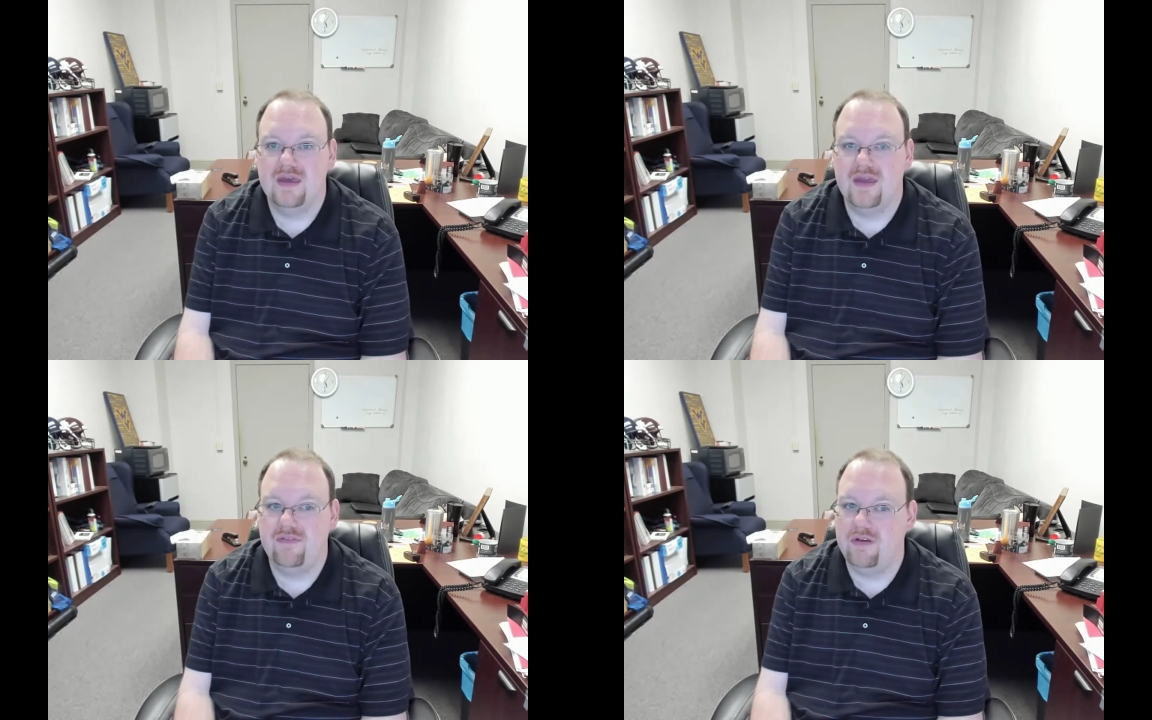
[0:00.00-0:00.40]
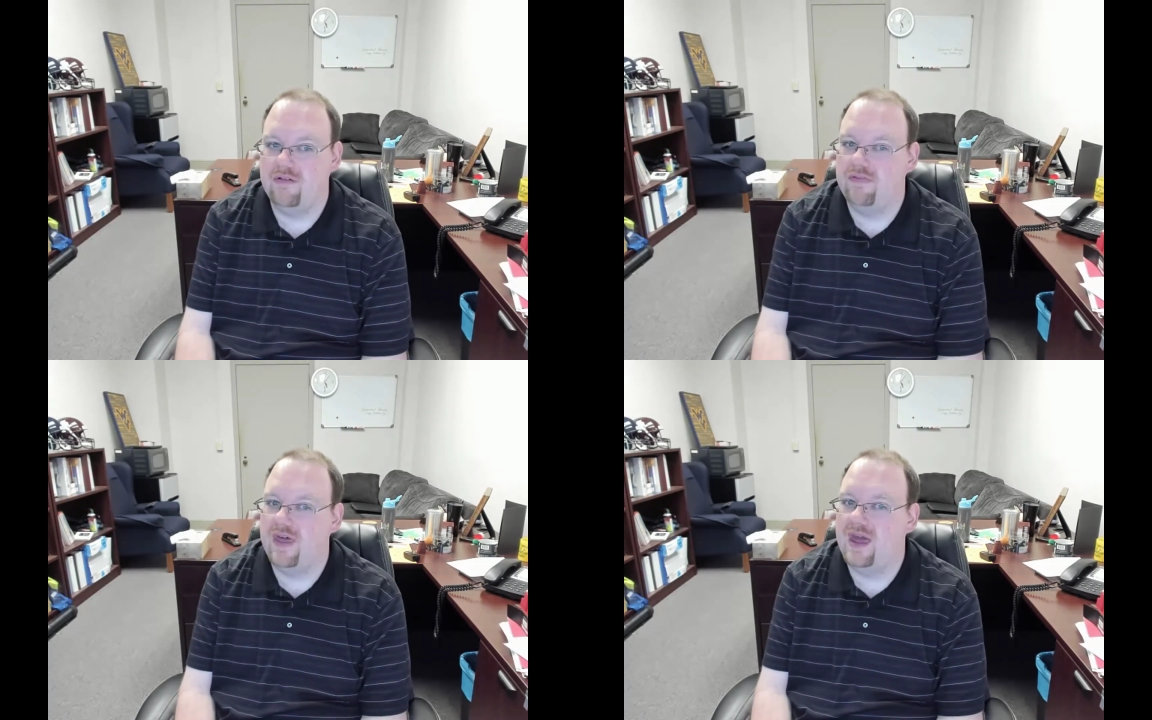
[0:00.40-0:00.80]
If you
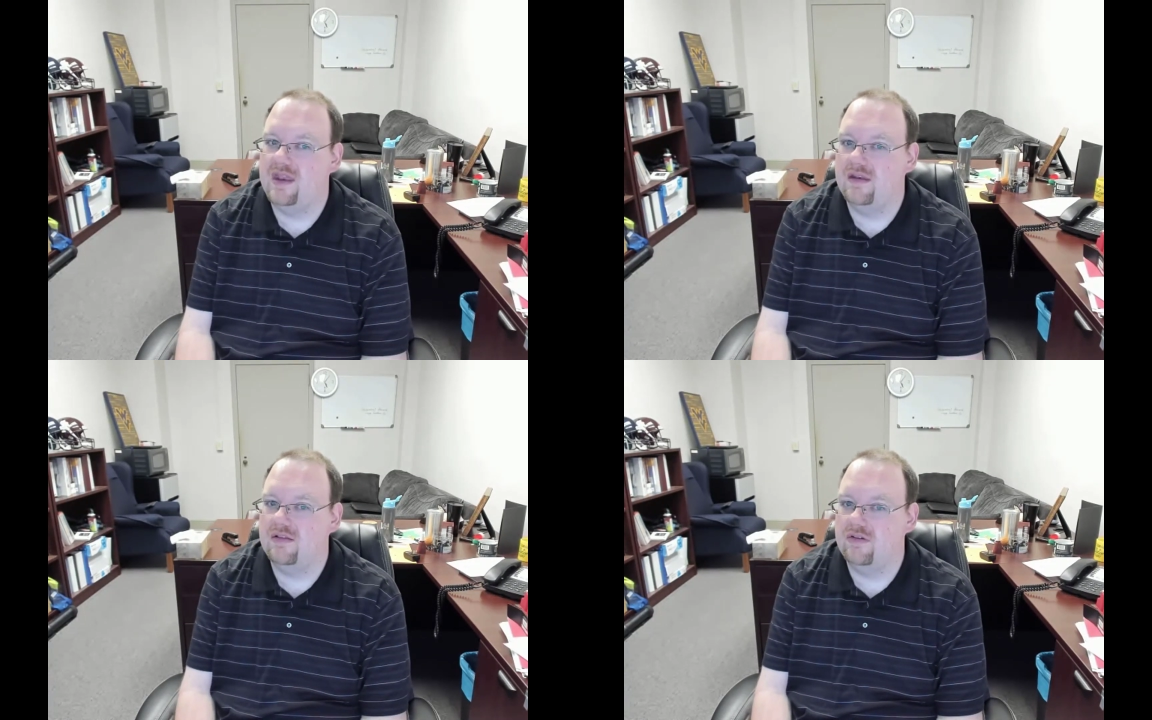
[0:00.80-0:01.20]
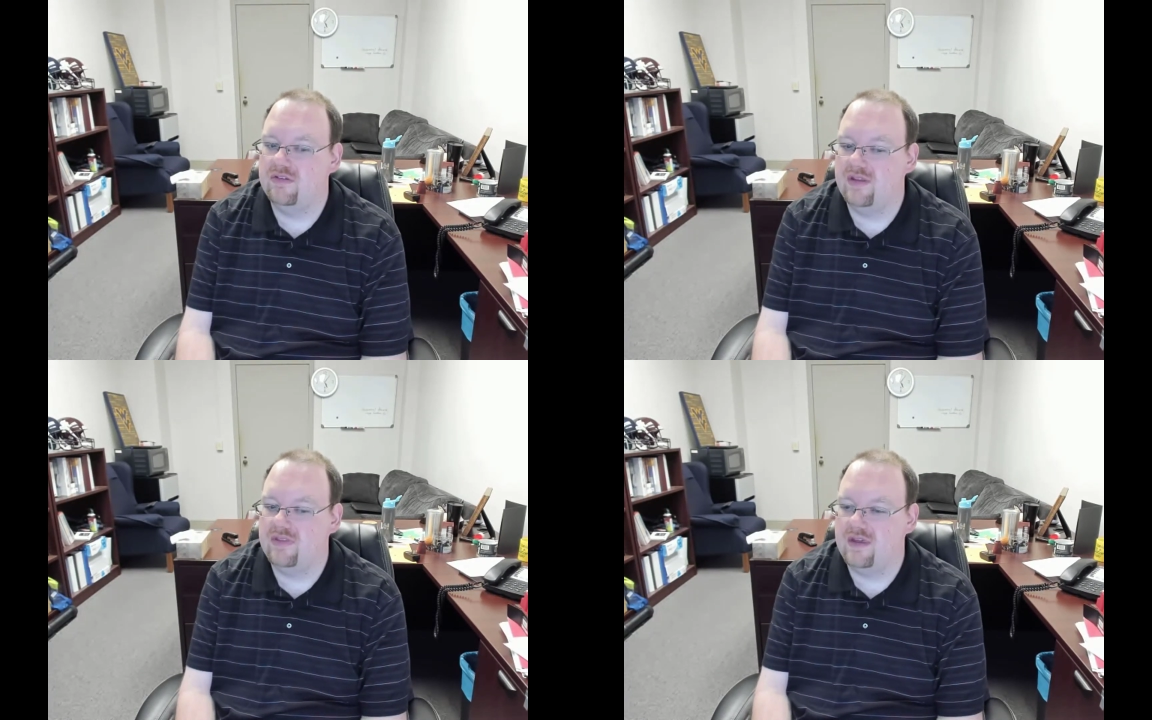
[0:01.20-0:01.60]
have that and it
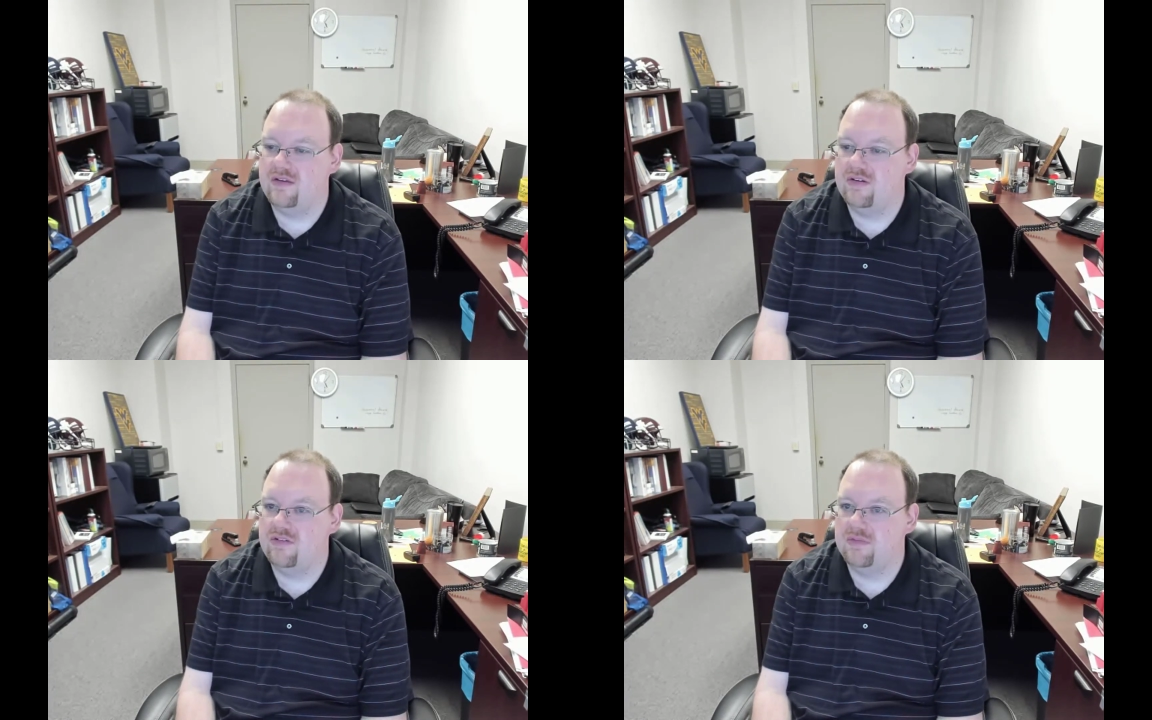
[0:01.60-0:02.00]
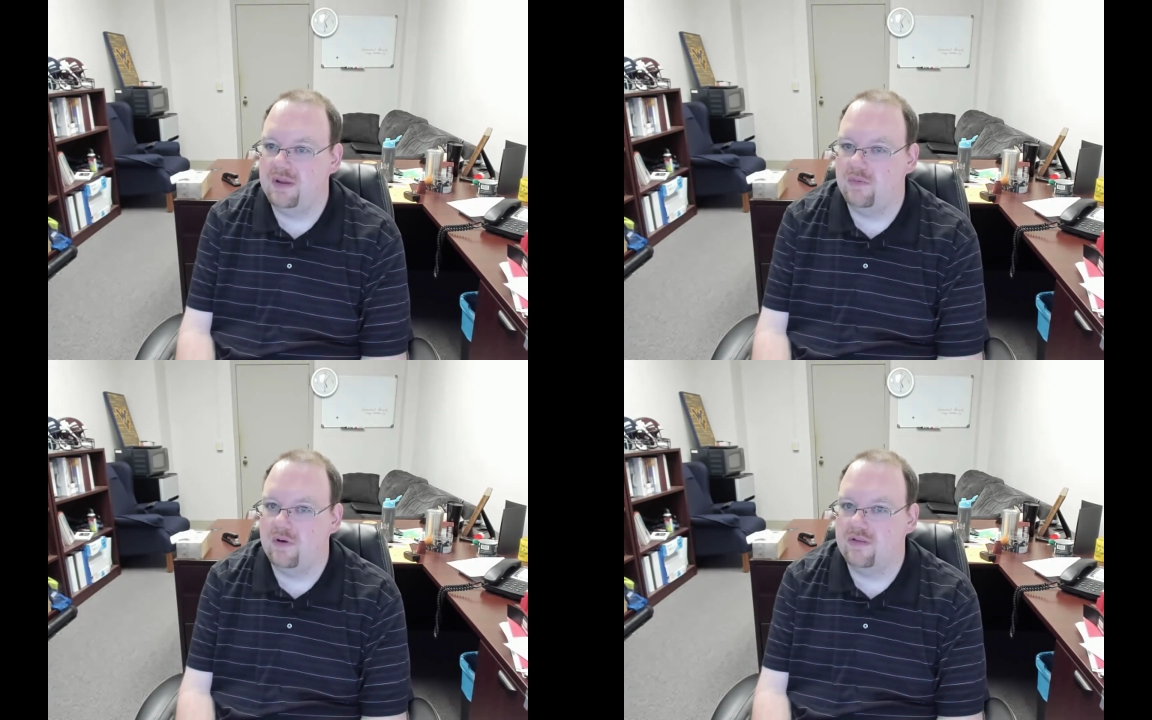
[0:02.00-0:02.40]
looks like the interns are
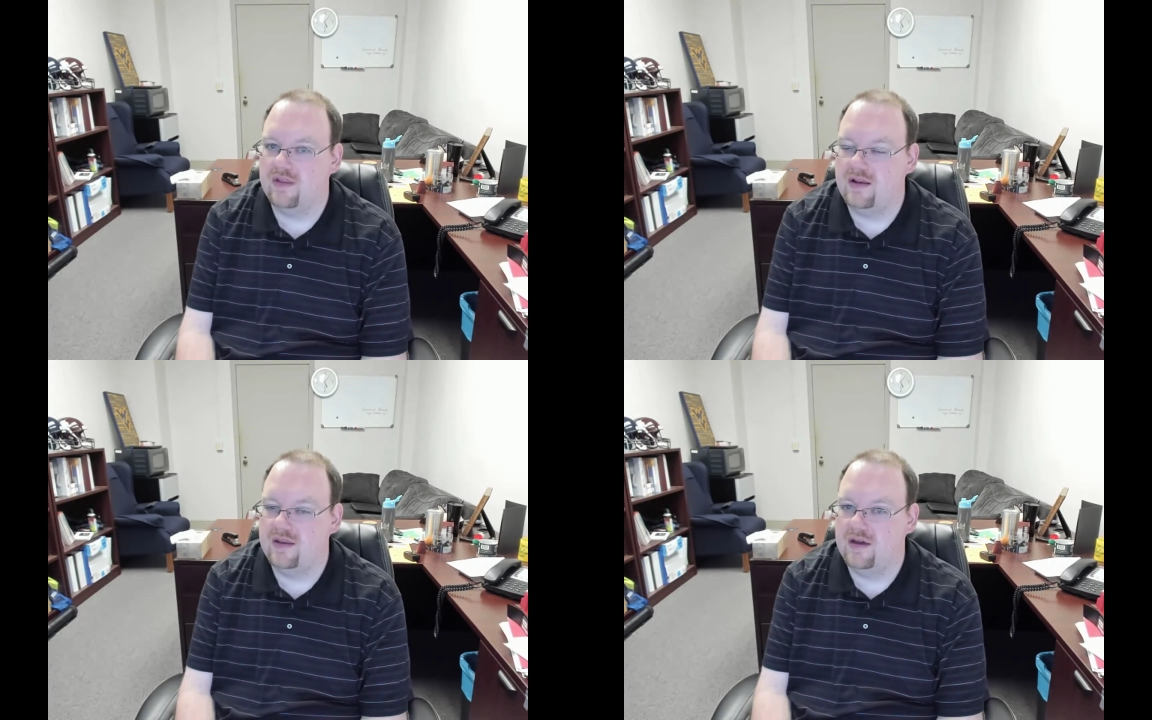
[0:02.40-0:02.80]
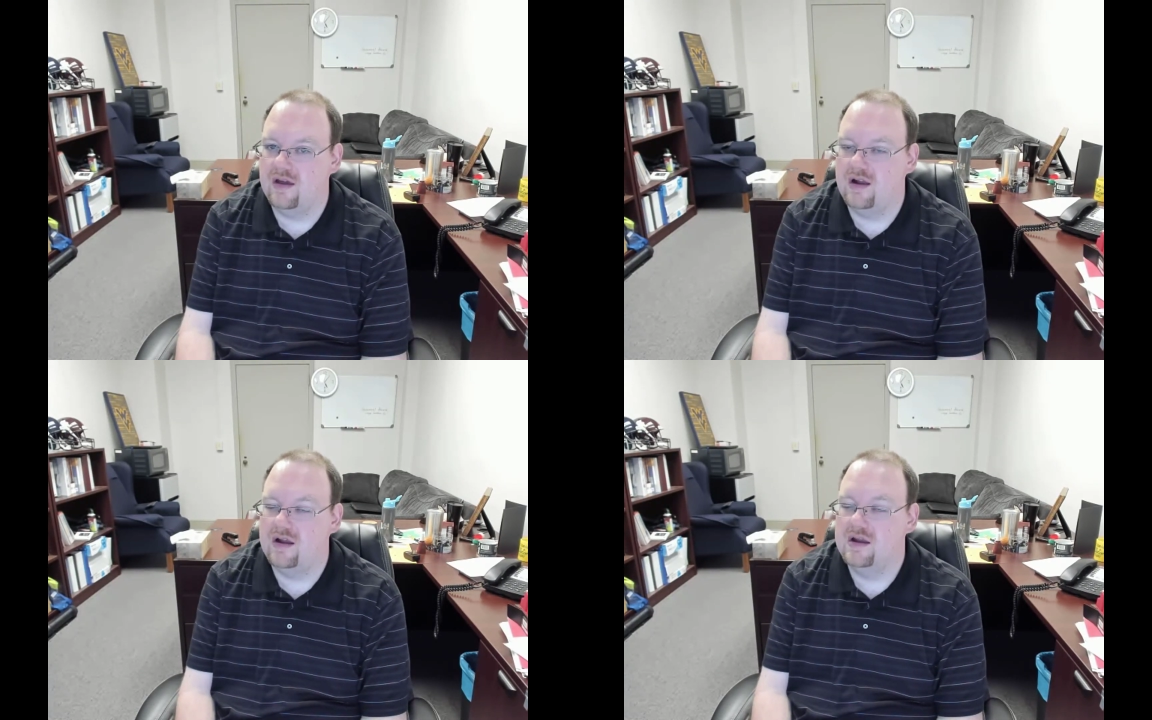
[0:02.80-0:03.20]
being worked like a
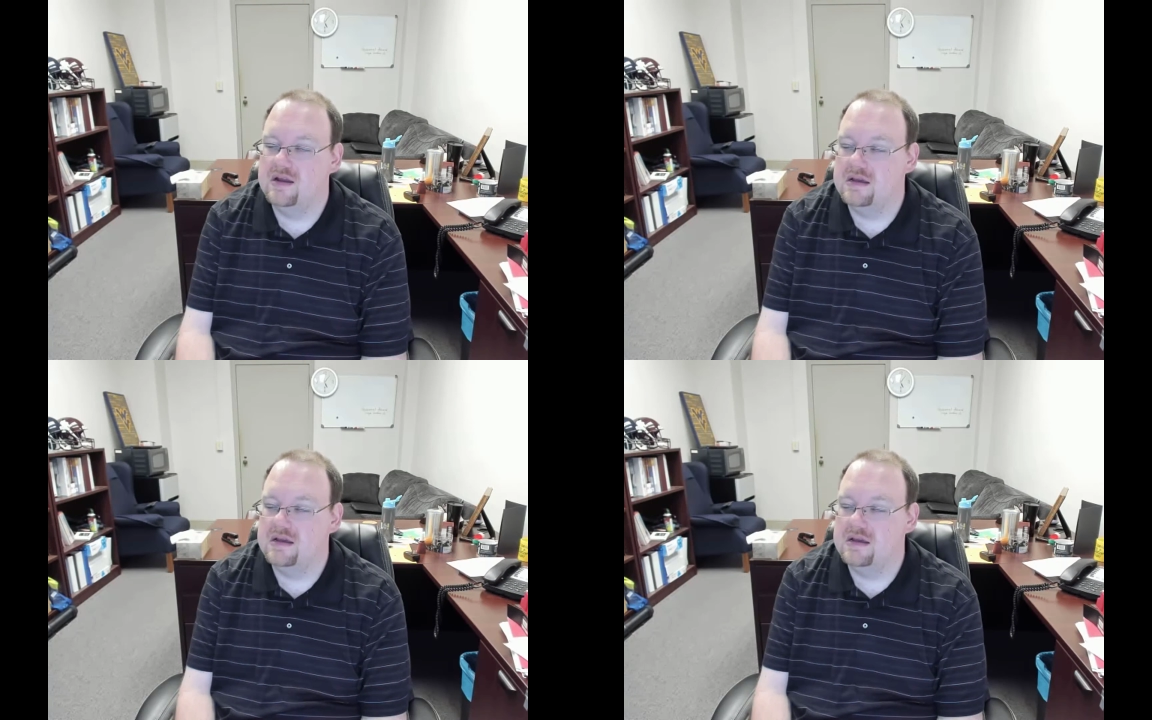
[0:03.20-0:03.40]
dog,